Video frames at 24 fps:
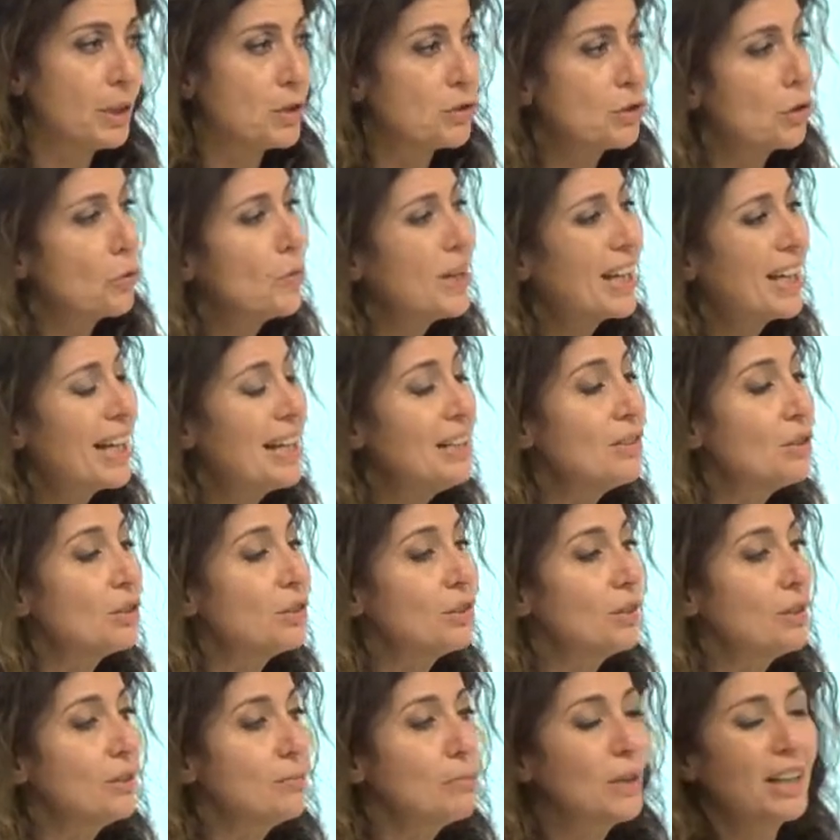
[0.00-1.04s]
So we cannot,
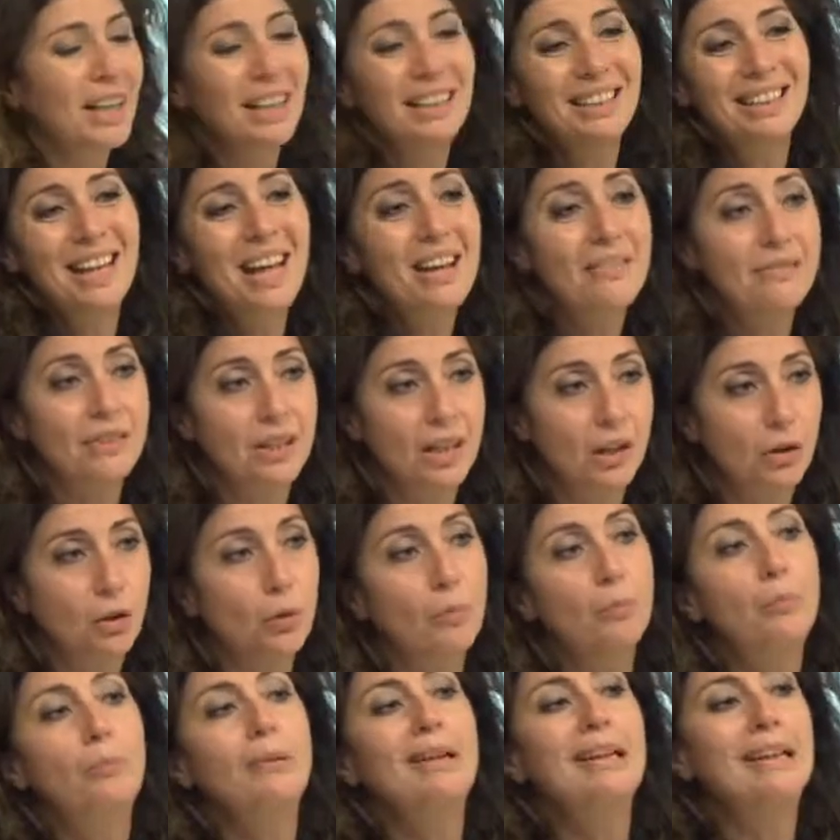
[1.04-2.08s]
we can never
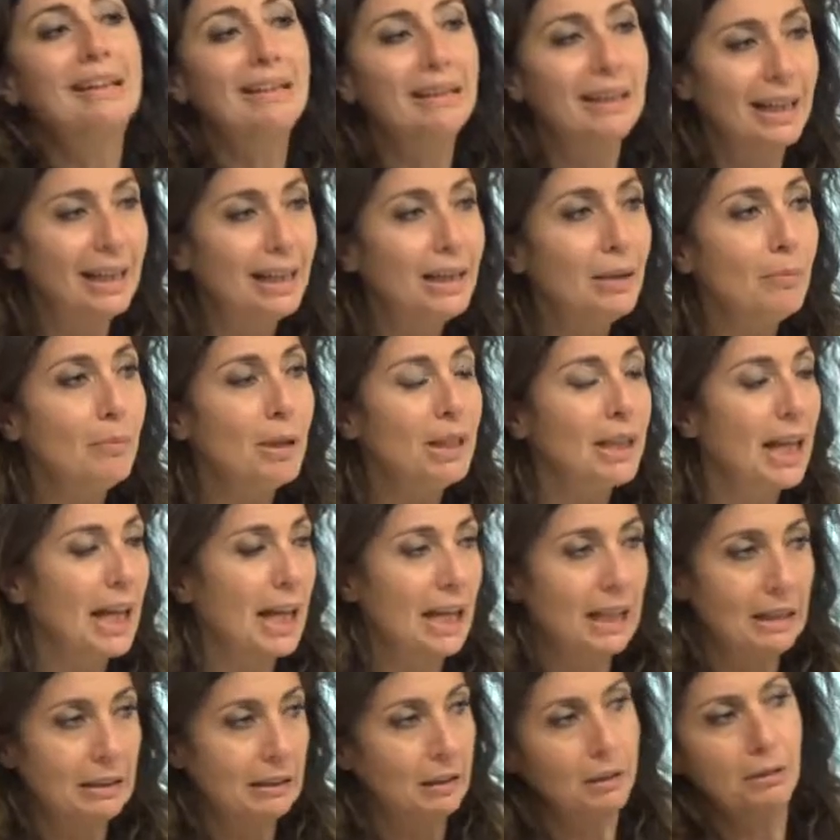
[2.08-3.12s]
completely
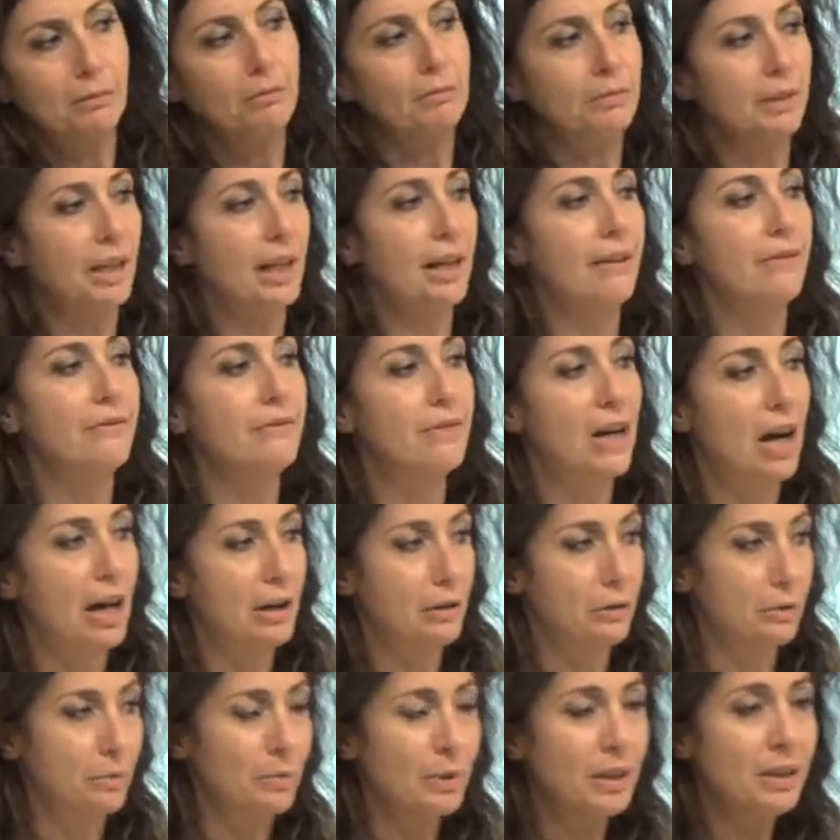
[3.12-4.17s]
eliminate the
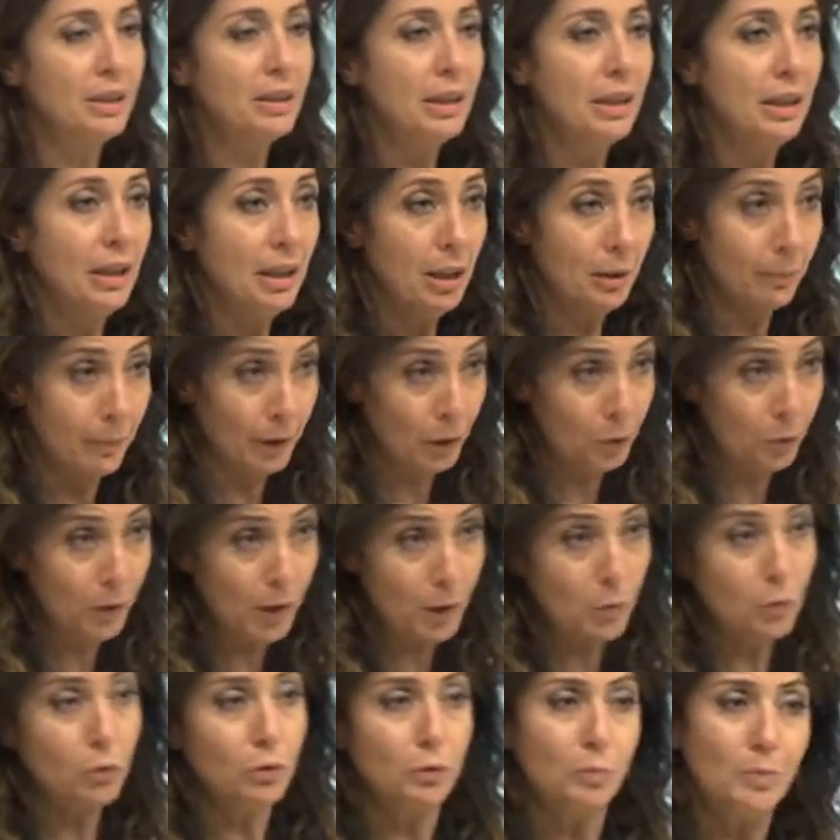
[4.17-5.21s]
environment, but we
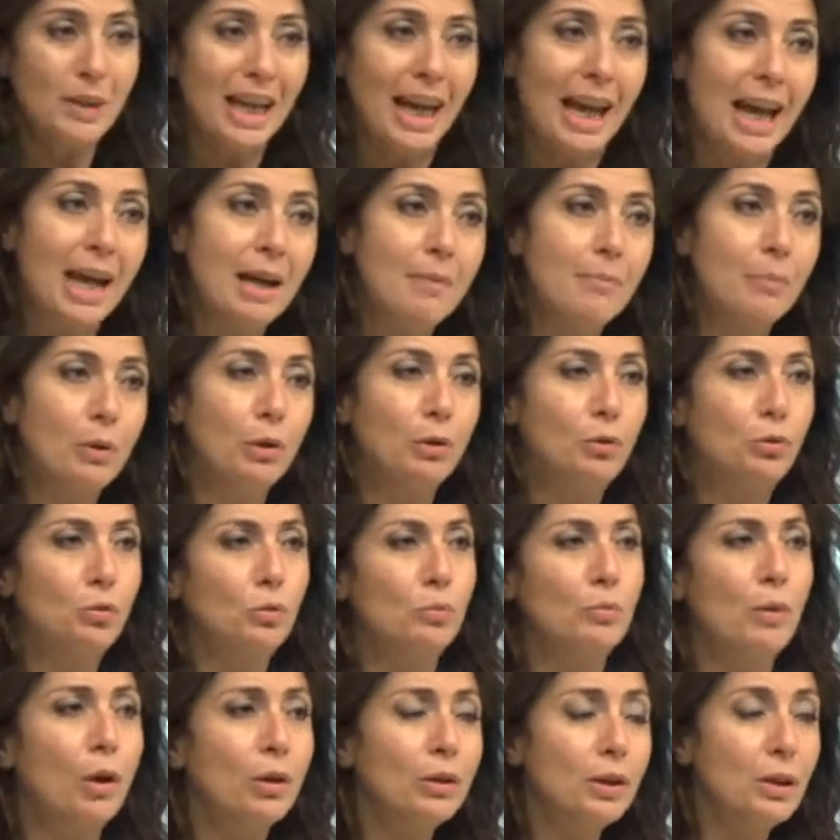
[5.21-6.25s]
could be able to
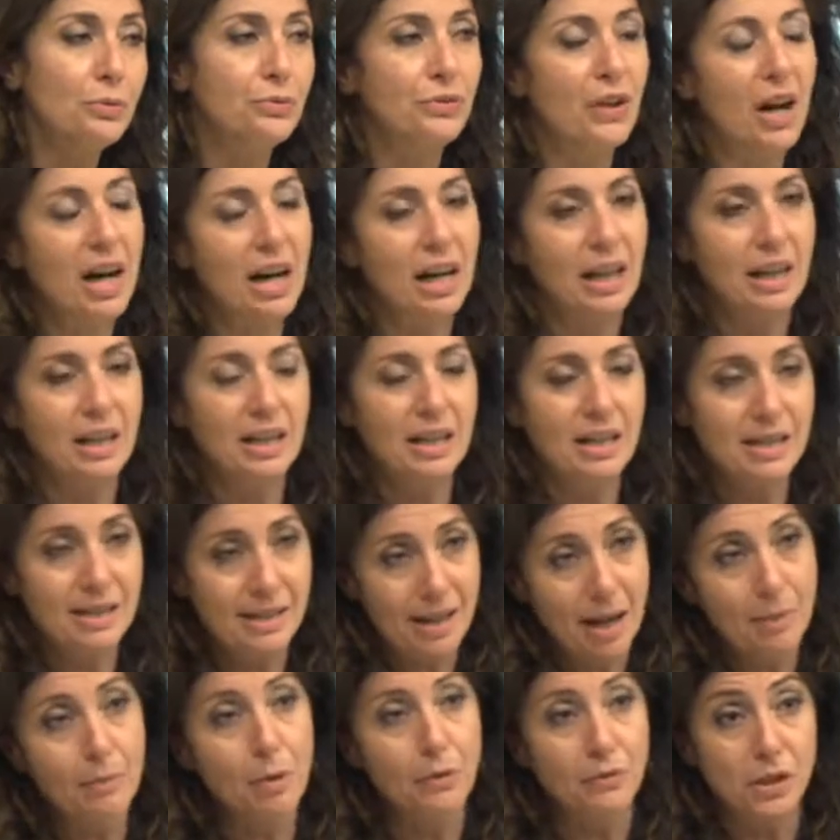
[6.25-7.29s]
modify
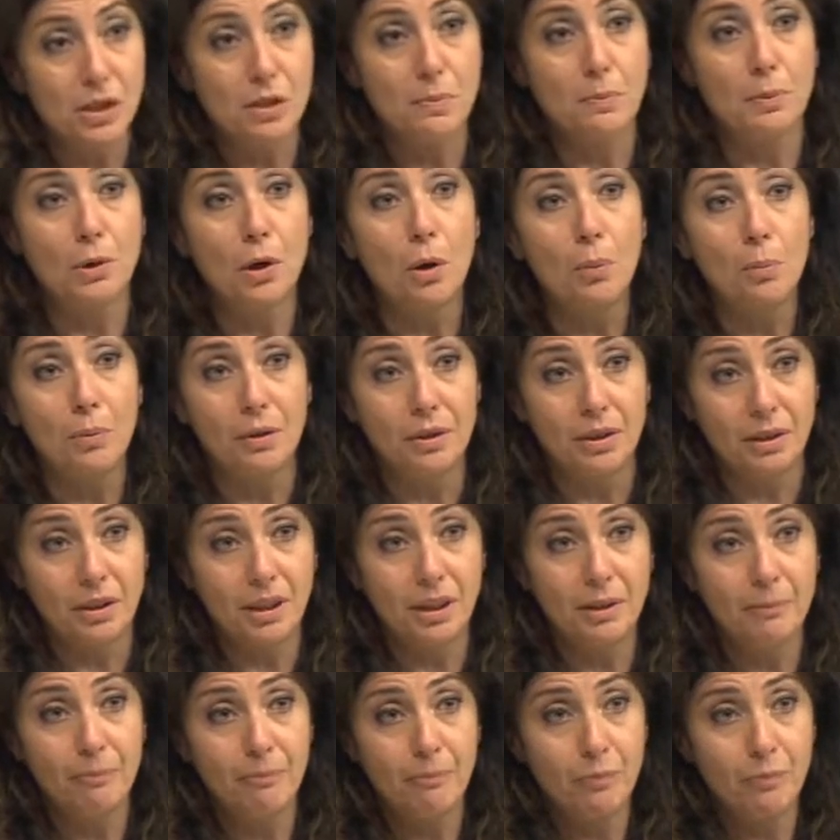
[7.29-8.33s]
some of its property